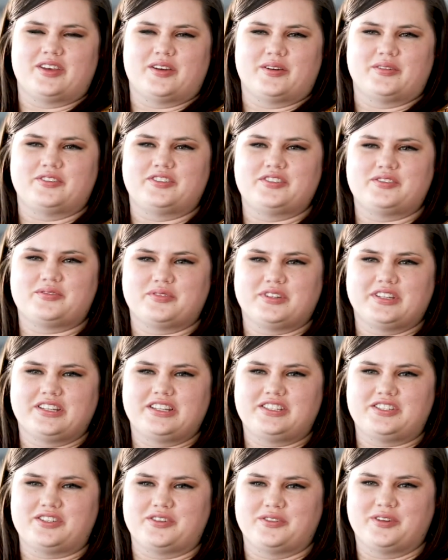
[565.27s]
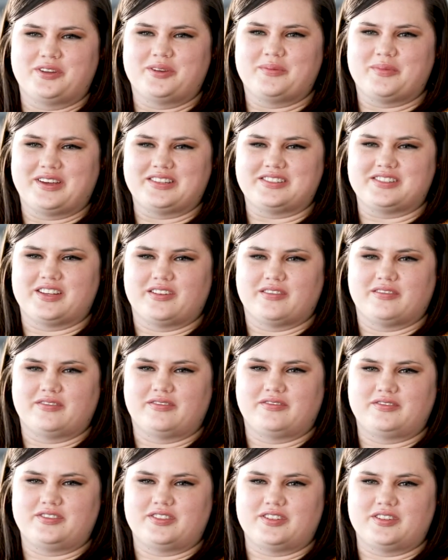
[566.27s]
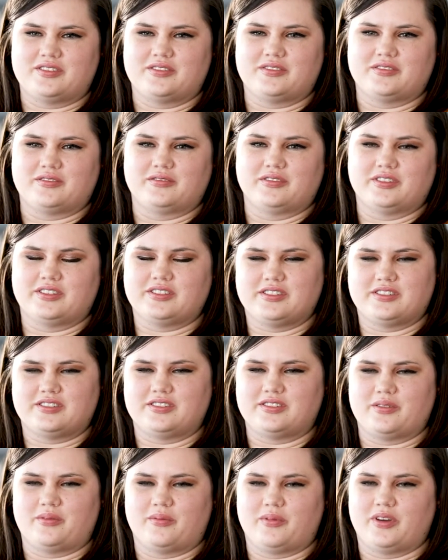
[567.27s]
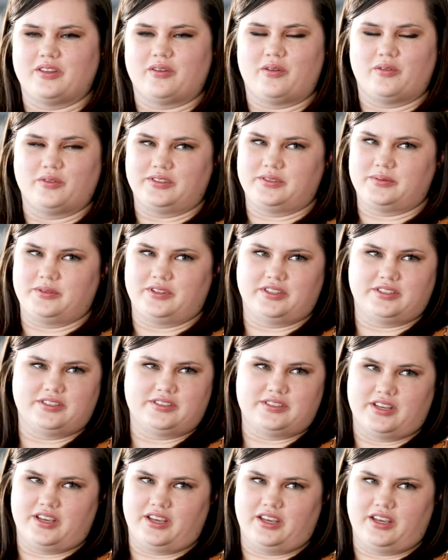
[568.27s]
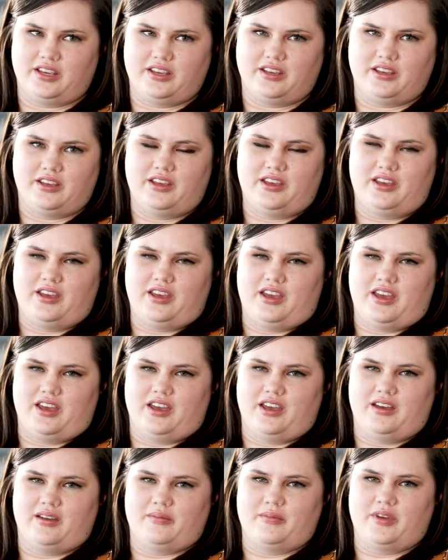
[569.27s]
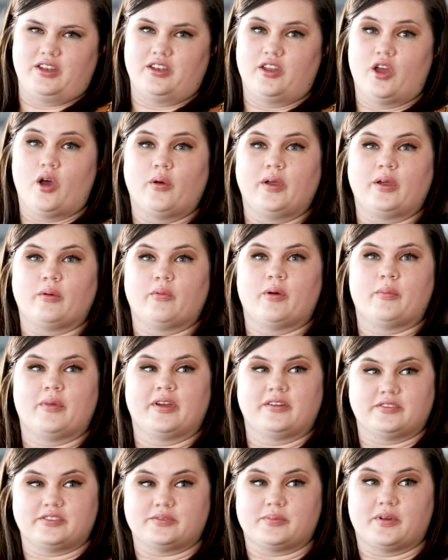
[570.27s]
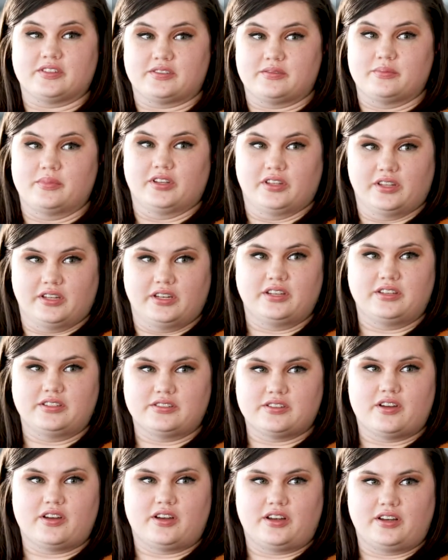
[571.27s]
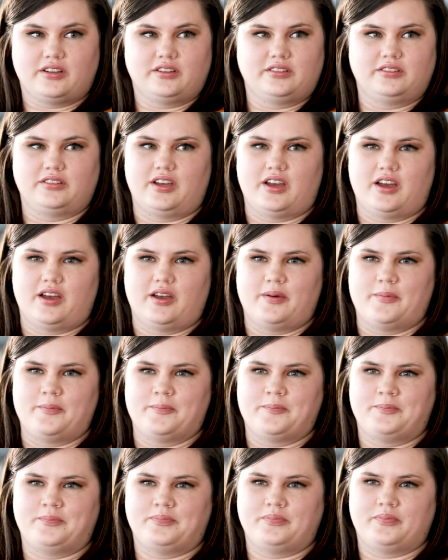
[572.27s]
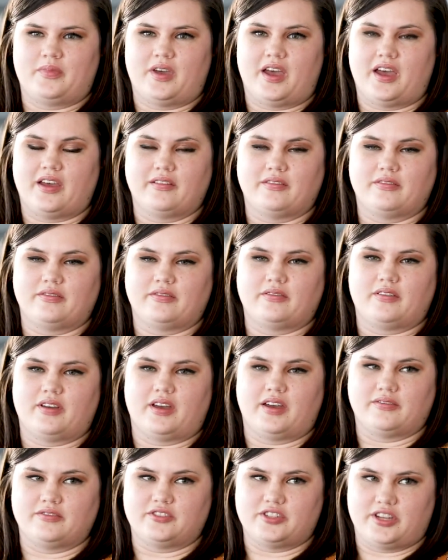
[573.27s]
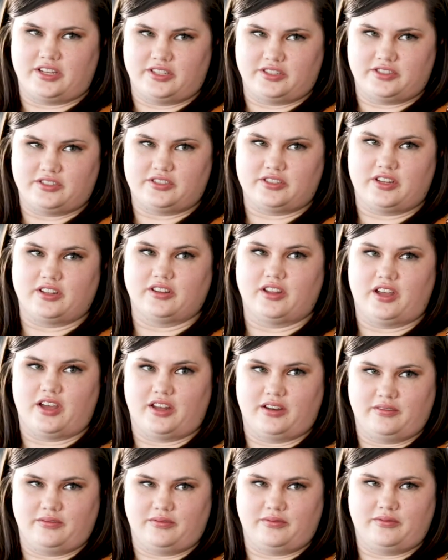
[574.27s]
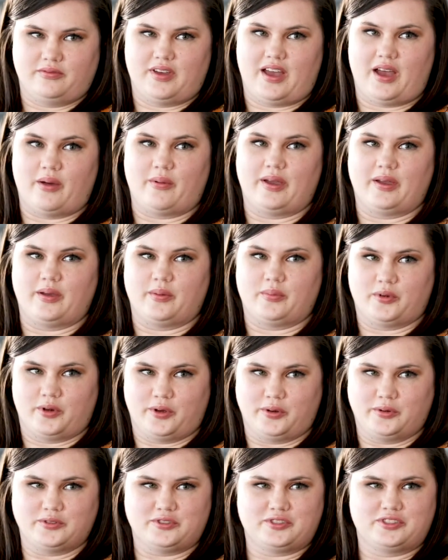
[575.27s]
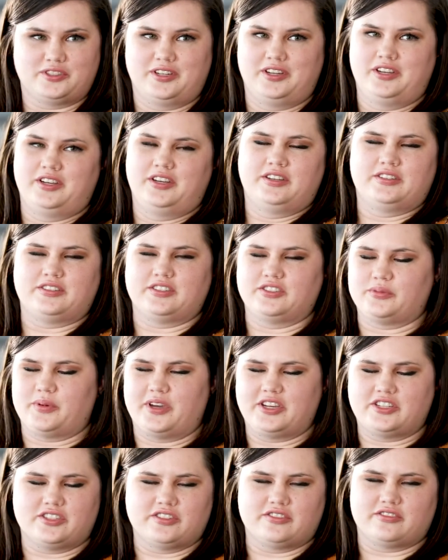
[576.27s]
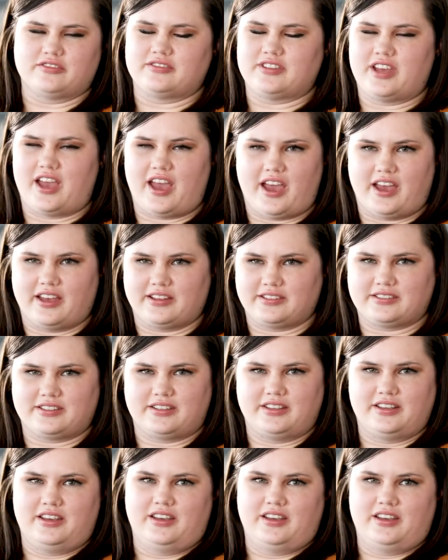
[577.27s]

So just really tuning myself to listen to what the Holy Spirit is saying, and knowing what my responsibilities are, have changed a lot of how I approach situations or tasks.